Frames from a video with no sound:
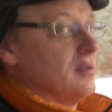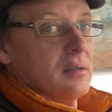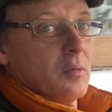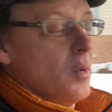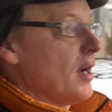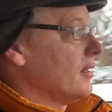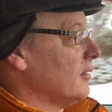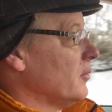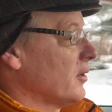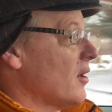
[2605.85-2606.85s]
or why
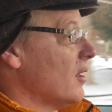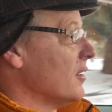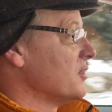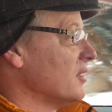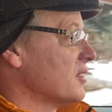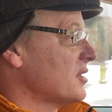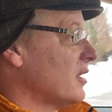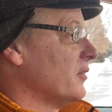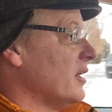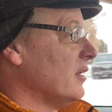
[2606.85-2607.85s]
the car isn't
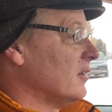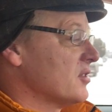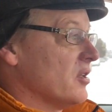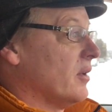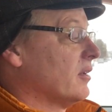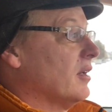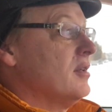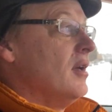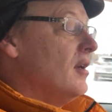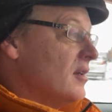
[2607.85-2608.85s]
accelerating, and so on. Okay,
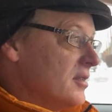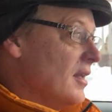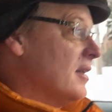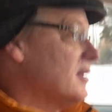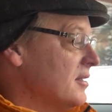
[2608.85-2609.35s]
so that